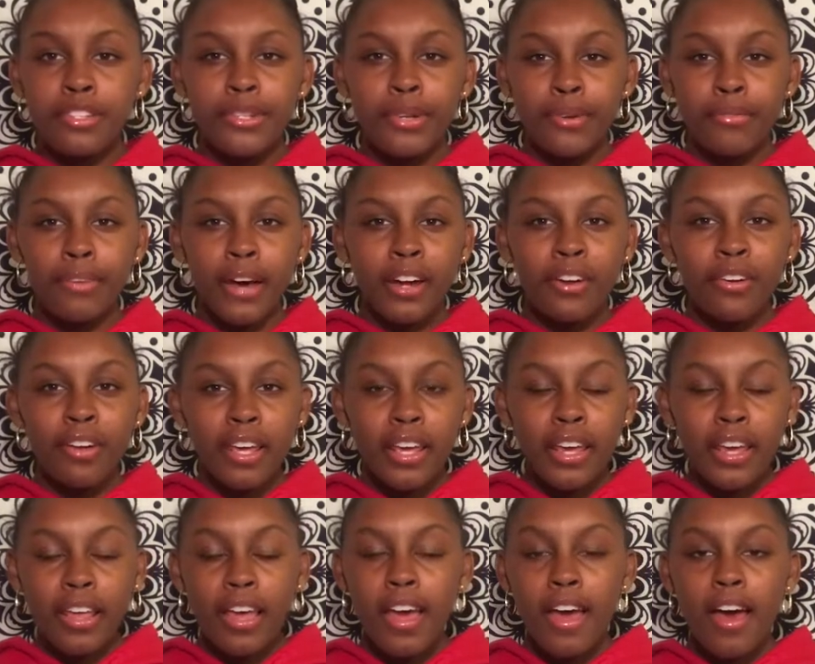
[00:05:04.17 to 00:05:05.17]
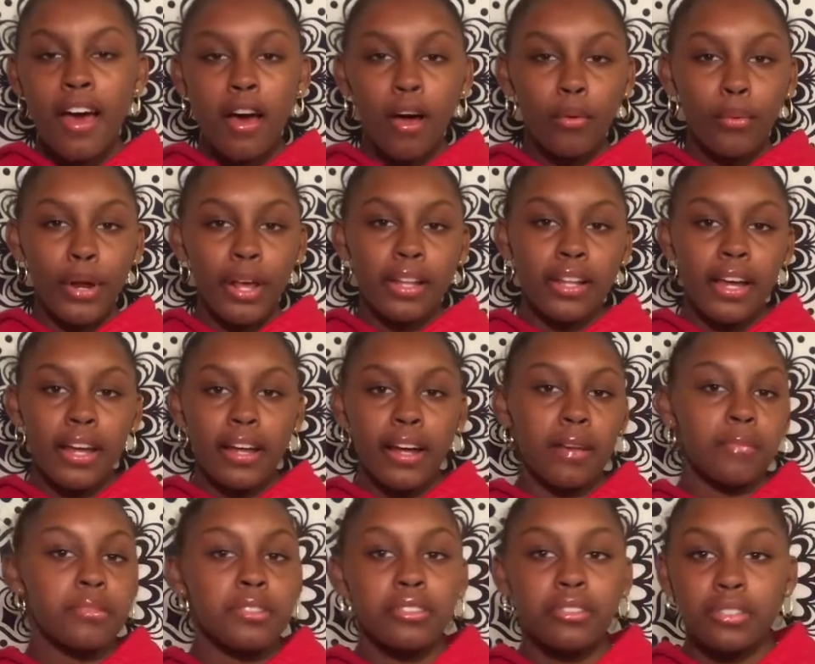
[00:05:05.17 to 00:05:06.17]
So if I don't get a ring light,
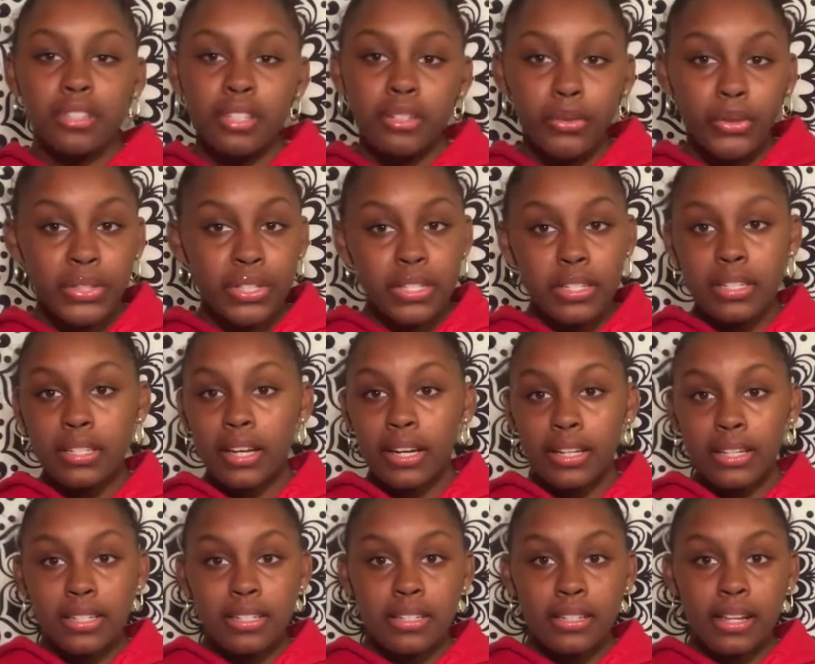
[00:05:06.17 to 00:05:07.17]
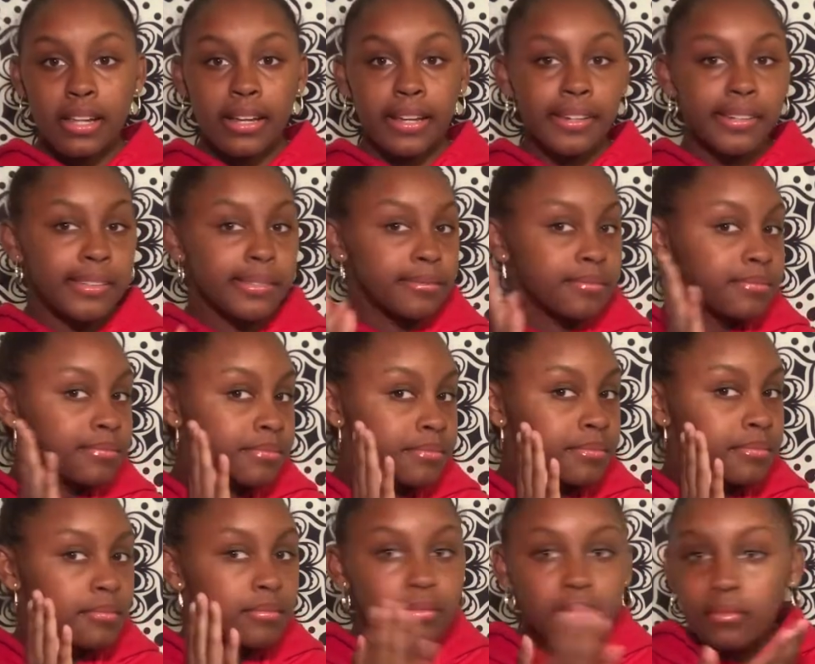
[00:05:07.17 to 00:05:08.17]
I'm still good with this light, because like
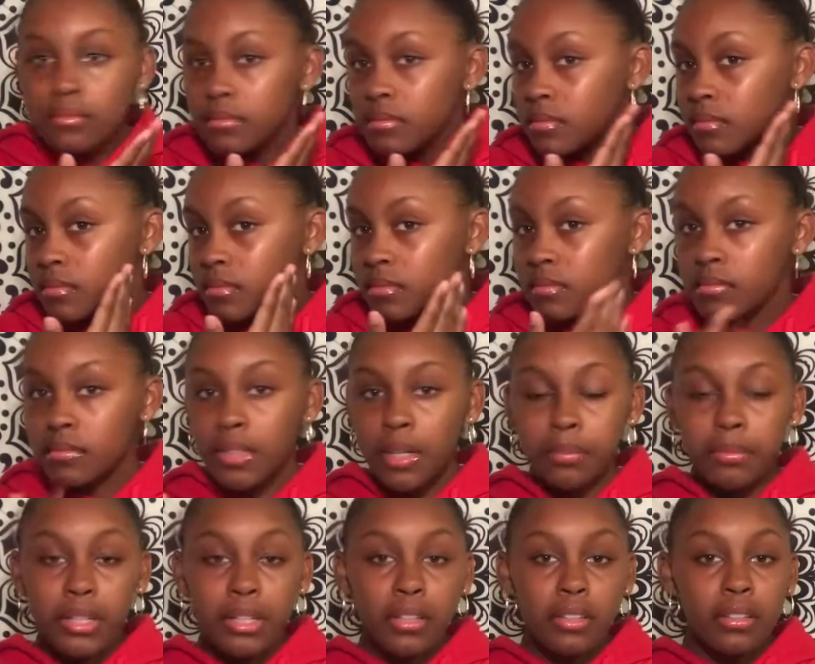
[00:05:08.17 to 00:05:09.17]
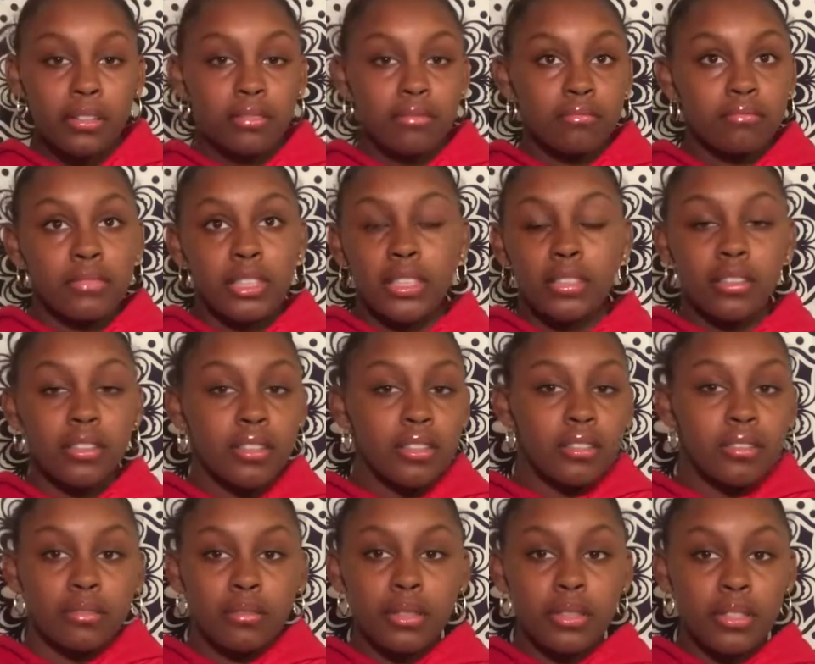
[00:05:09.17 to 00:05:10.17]
I'm looking
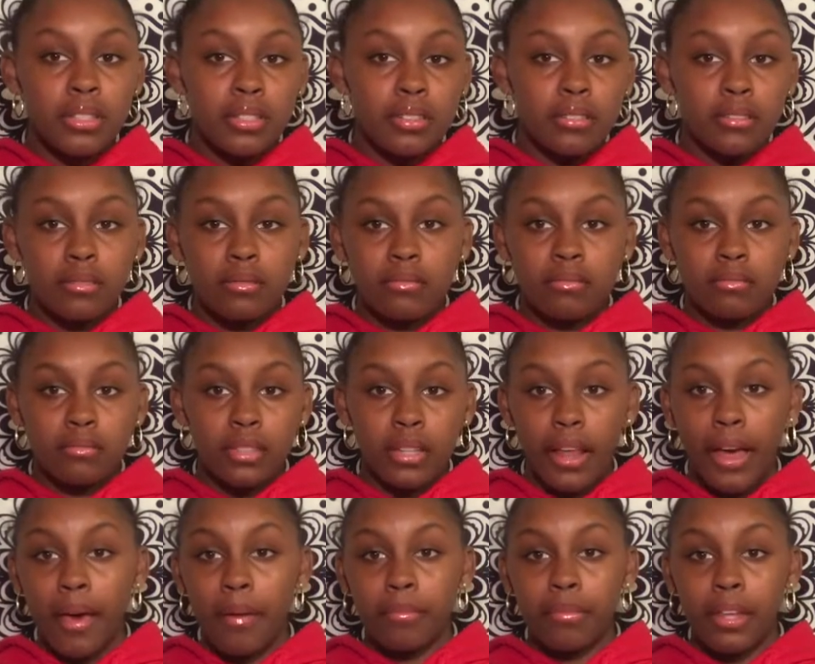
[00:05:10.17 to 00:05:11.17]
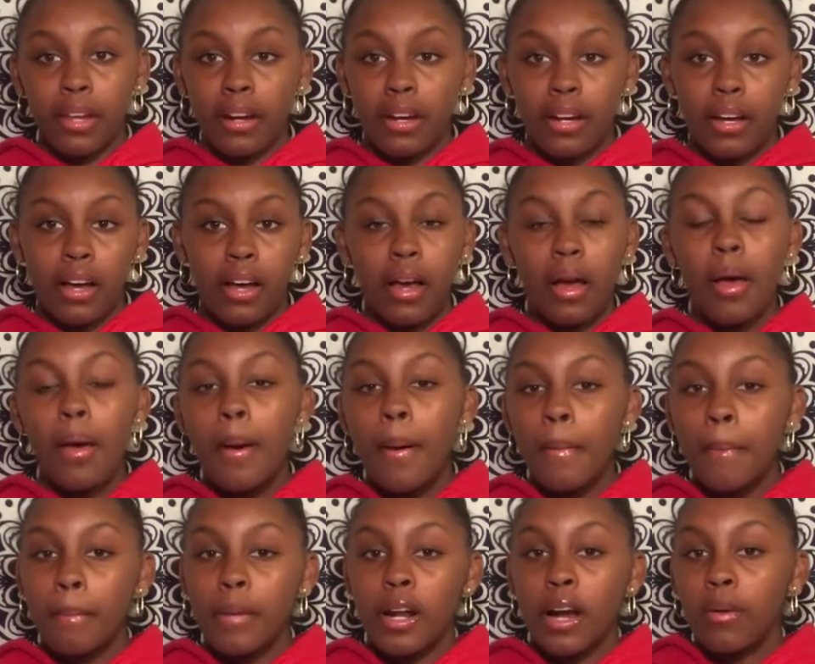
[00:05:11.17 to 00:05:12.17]
good with this lamp that I got.
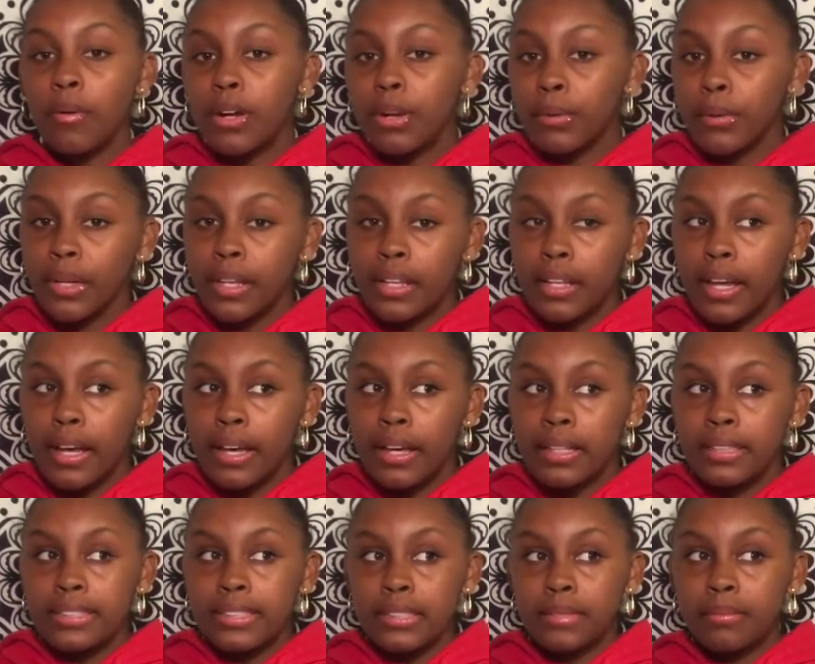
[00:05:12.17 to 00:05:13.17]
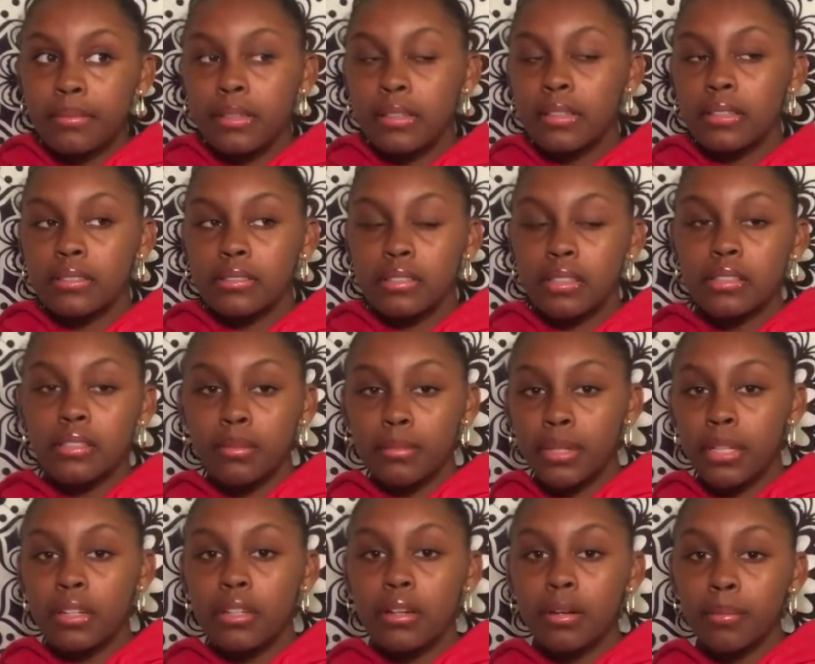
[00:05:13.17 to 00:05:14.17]
But I want a ring light just to
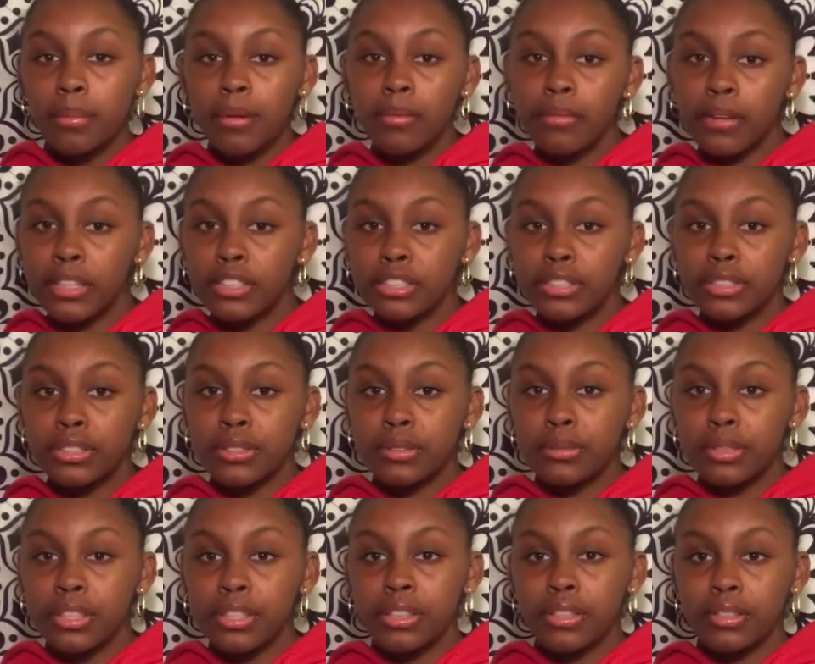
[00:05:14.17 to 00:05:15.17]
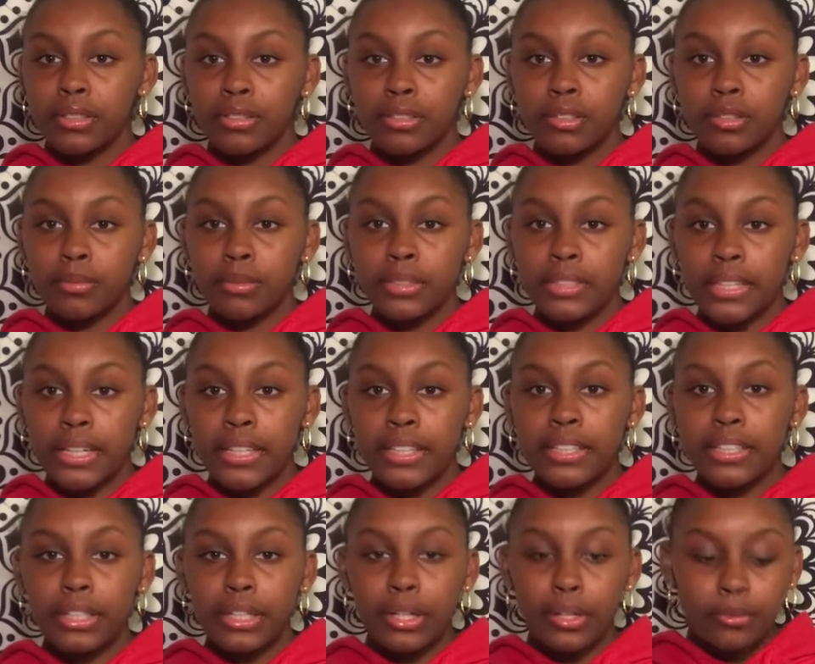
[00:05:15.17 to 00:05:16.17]
be a little professional with the YouTube side,
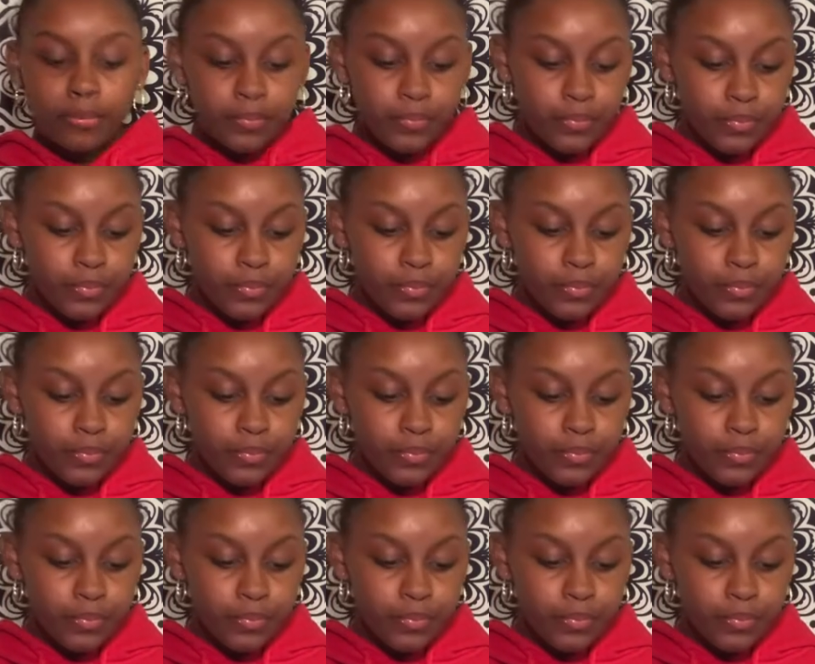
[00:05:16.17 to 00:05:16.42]
you know.